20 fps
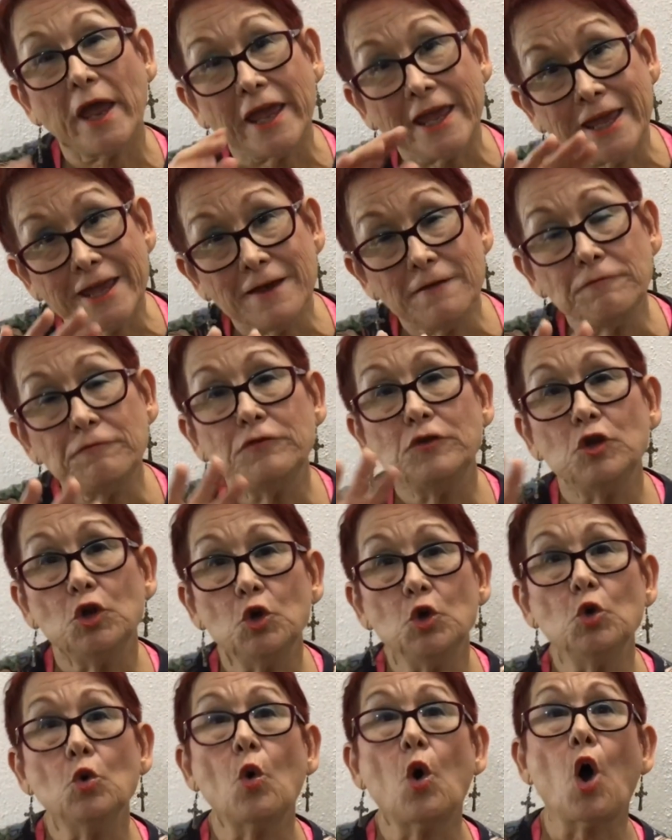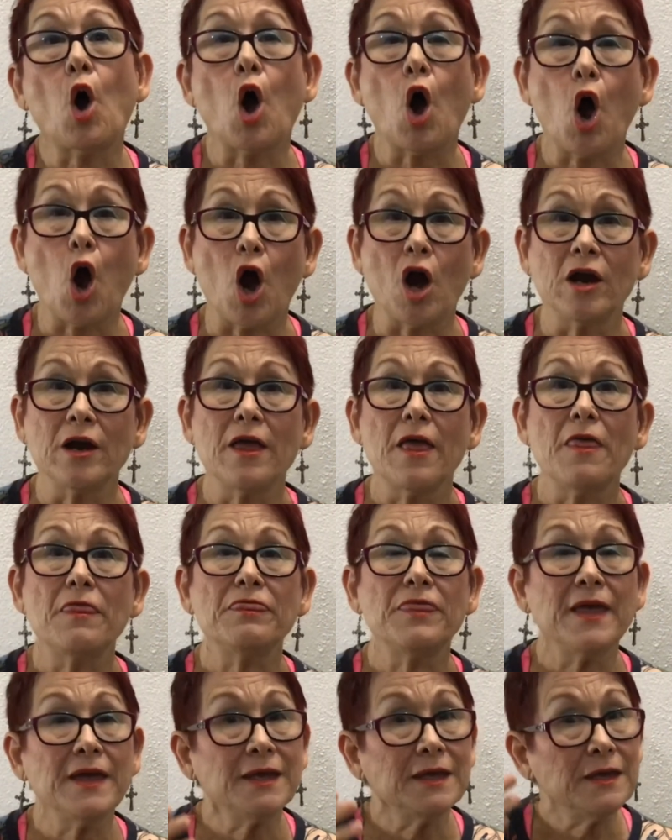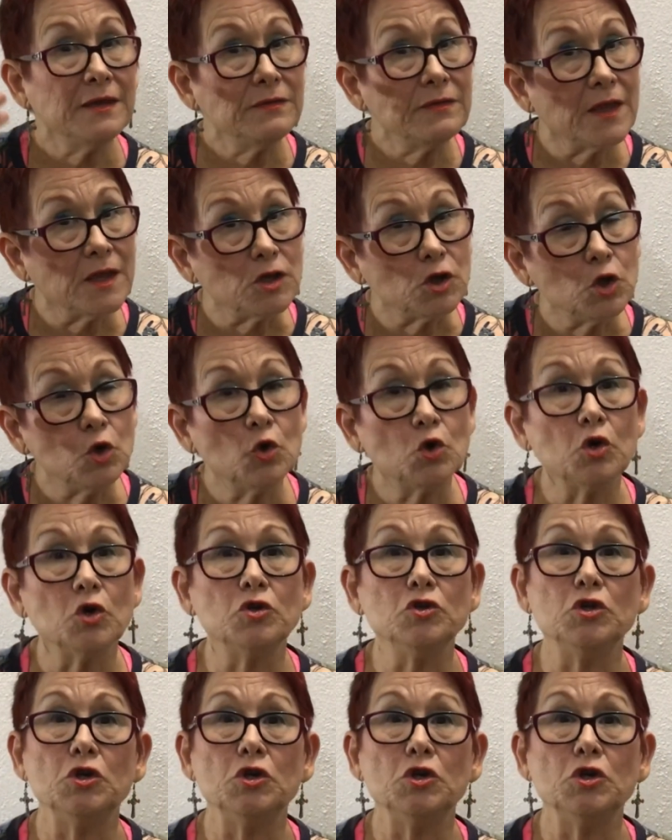if you are thinking that you could